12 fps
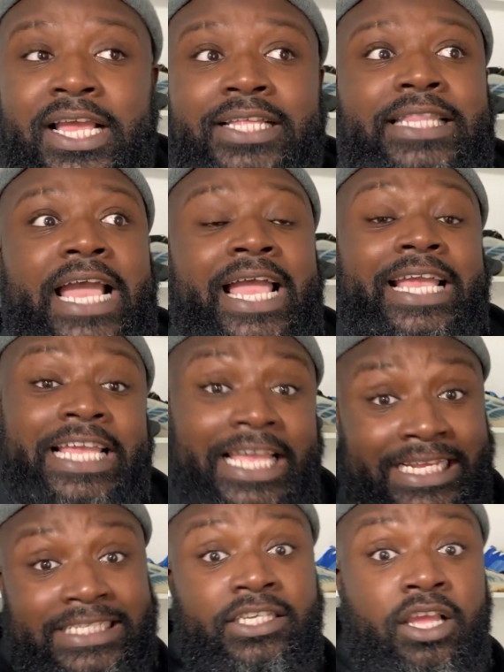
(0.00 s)
that
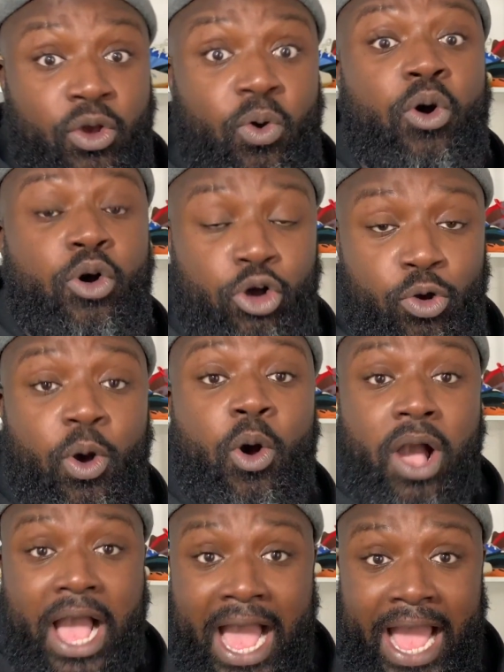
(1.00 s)
is quote unquote
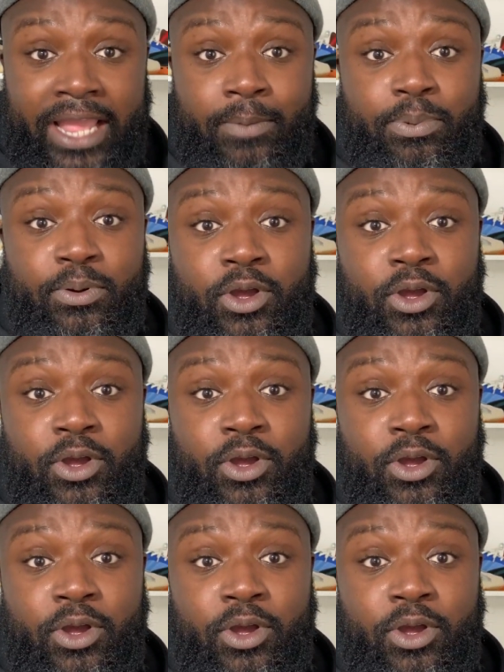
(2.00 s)
hype,